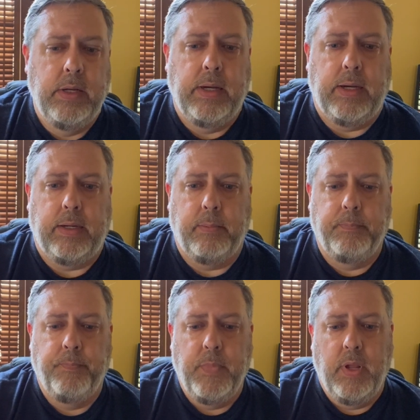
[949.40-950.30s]

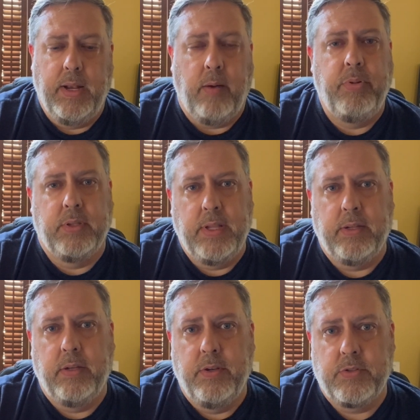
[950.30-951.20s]
And I'll put that
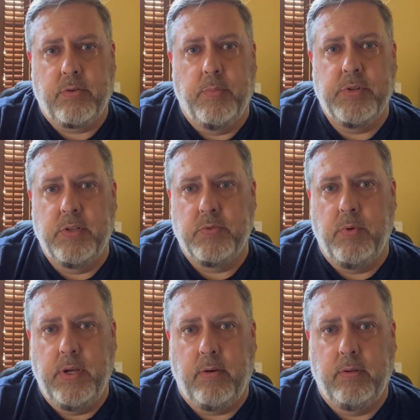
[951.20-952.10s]
in the description as
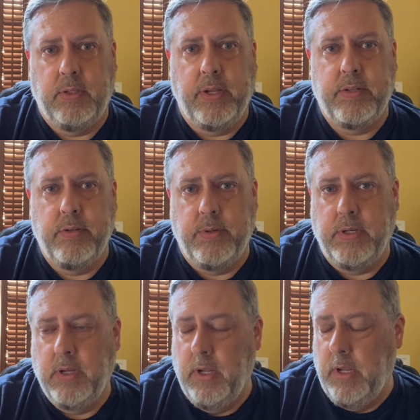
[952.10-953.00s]
well, link to it.
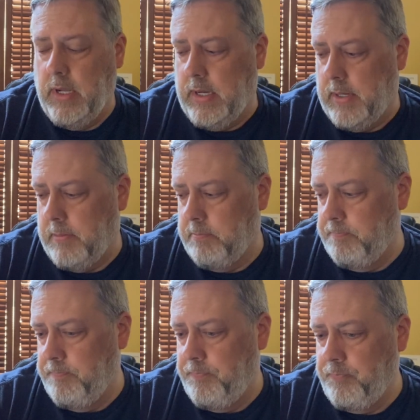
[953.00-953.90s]

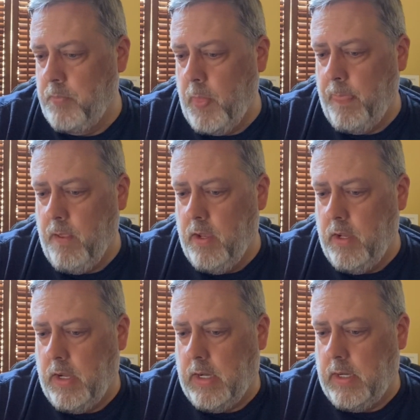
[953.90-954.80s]

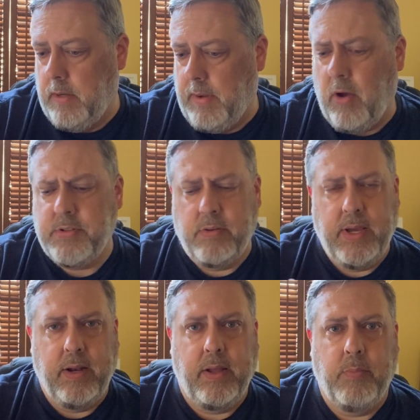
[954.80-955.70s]
I also
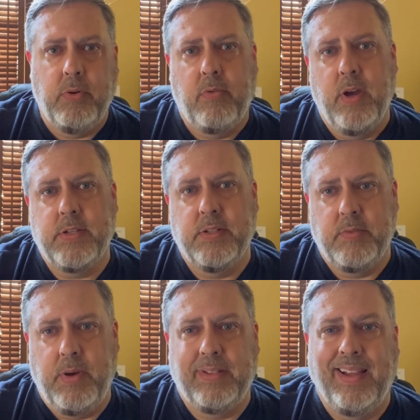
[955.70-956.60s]
had a couple questions
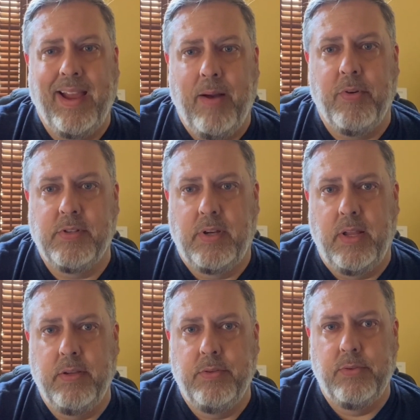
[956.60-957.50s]
about the cameras that I
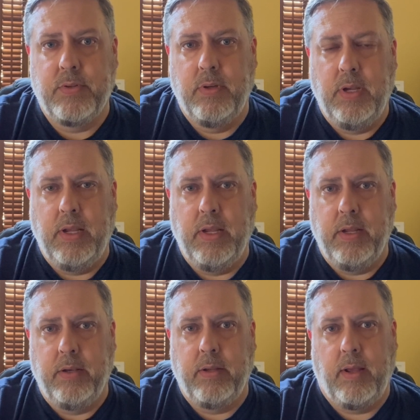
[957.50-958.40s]
use.
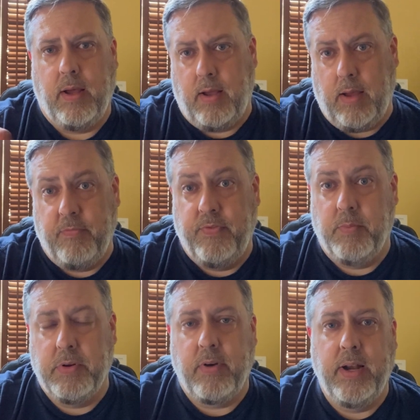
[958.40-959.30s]
And I'm
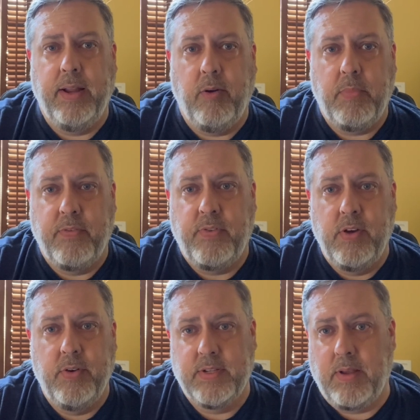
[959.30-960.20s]
filming right now on my
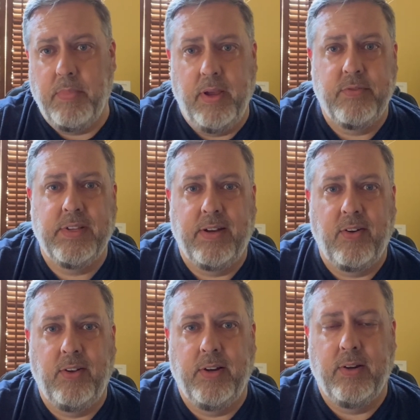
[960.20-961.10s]
phone, as I may have said
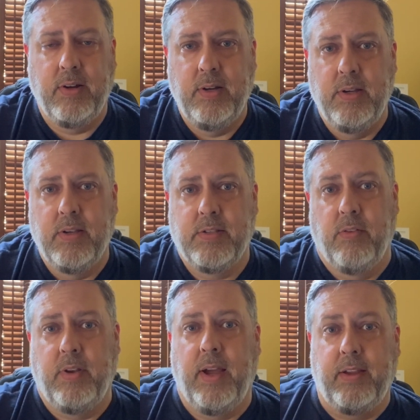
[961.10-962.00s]
earlier, so
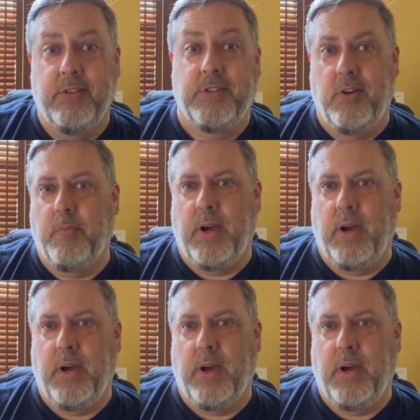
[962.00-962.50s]
that I can show my